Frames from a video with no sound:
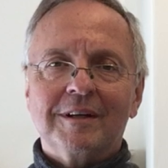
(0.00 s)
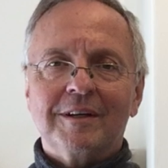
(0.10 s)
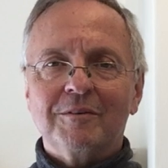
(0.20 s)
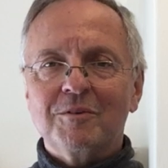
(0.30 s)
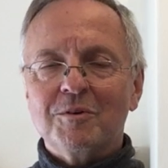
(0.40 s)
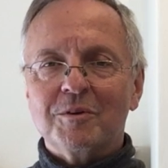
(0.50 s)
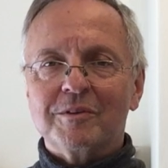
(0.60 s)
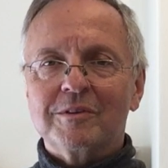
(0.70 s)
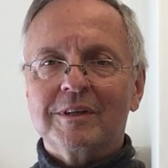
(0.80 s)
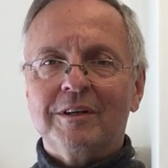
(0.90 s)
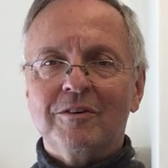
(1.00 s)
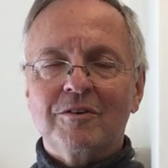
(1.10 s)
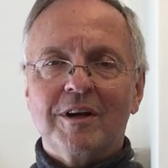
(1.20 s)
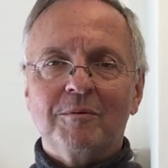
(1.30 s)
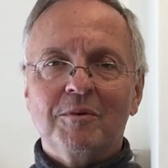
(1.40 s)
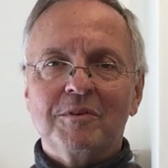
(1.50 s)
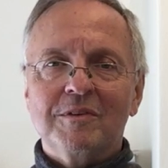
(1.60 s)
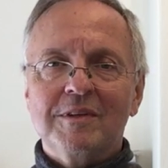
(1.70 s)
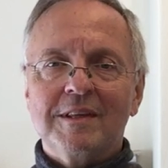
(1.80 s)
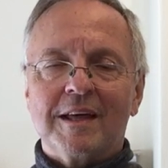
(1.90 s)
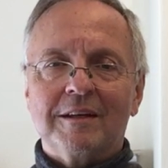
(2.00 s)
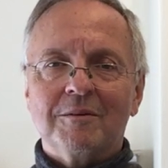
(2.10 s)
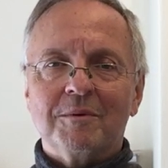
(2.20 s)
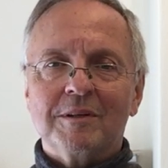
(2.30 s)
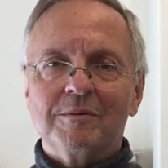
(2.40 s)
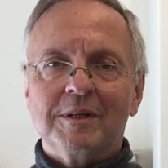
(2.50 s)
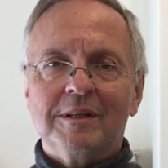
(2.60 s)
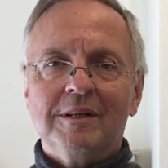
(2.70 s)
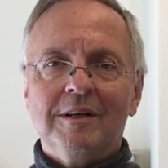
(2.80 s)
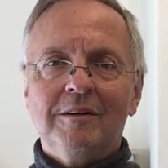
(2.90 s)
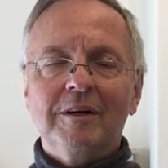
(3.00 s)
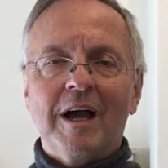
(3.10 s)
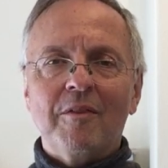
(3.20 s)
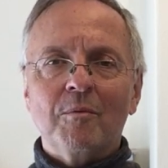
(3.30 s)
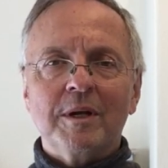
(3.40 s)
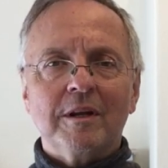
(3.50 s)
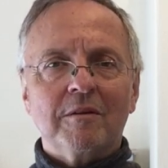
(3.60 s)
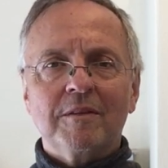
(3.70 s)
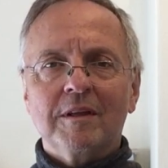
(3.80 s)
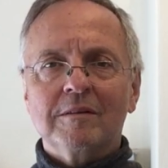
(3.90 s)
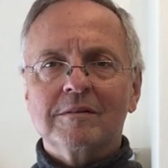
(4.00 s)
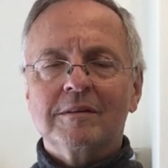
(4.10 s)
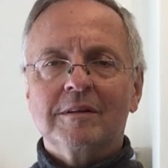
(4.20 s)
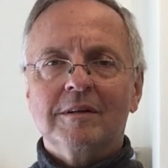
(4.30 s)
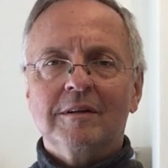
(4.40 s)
And of course, in a train, we often see that, don't we, as we look out the window, things,